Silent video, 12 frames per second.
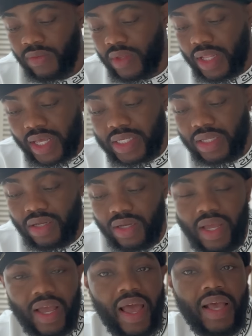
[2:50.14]
let's
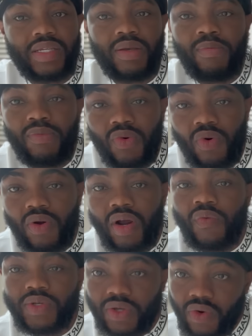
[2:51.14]
look at some more
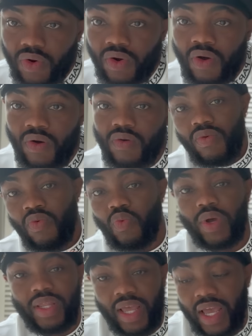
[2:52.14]
of what's going on
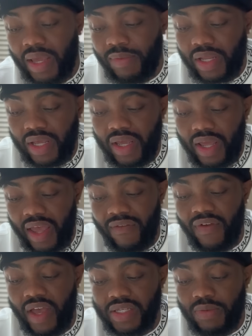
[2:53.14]
with AMD
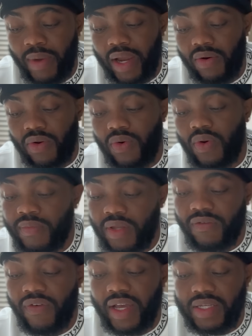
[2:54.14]
Advanced Micro
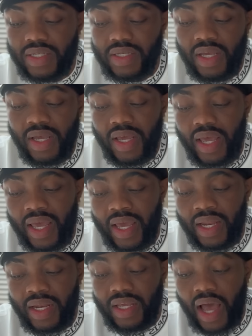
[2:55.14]
Devices.
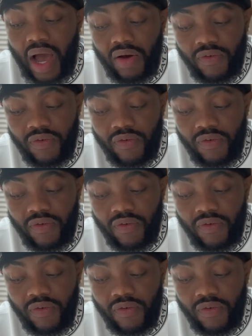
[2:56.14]
And Yahoo